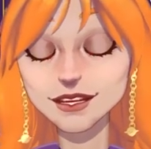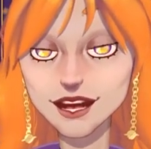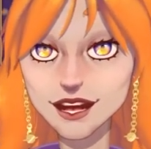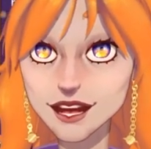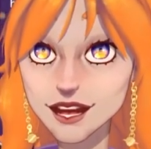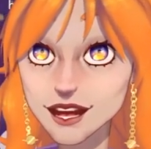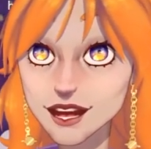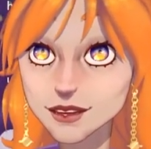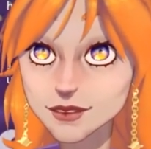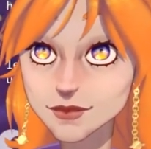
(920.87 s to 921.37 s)

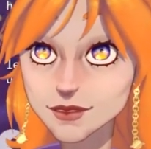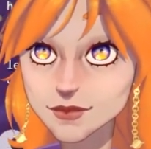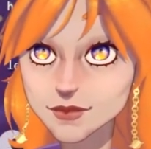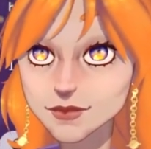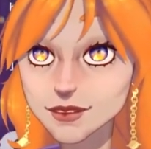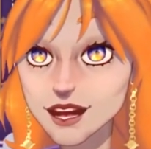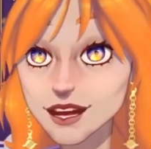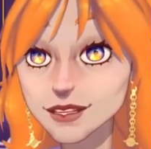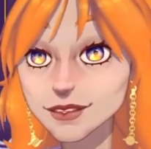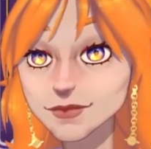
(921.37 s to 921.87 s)
It
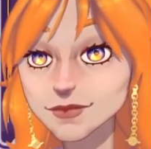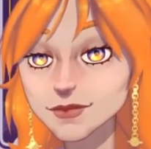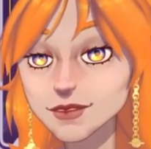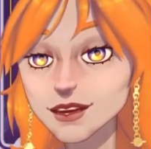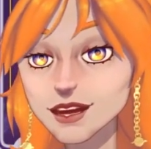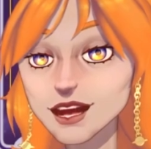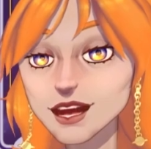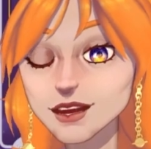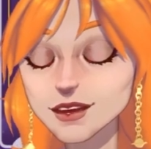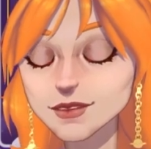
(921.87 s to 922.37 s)
reminds me
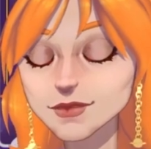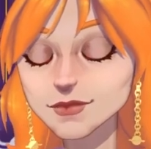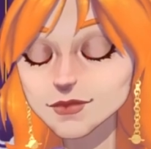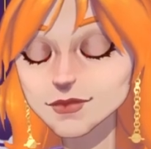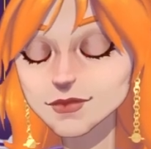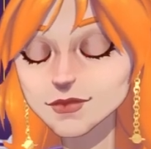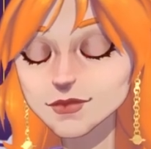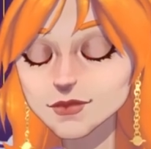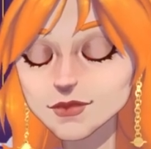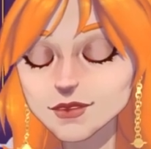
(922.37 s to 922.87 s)

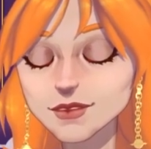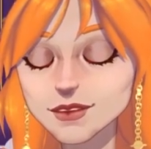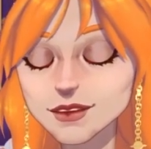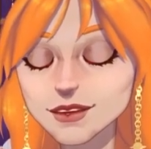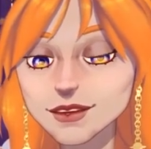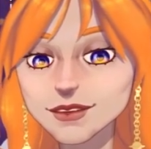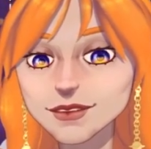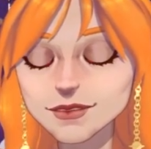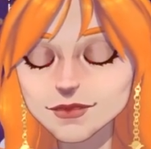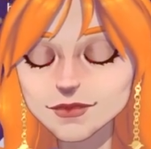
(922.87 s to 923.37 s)
of
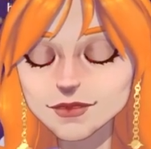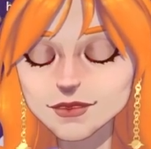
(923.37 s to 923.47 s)
a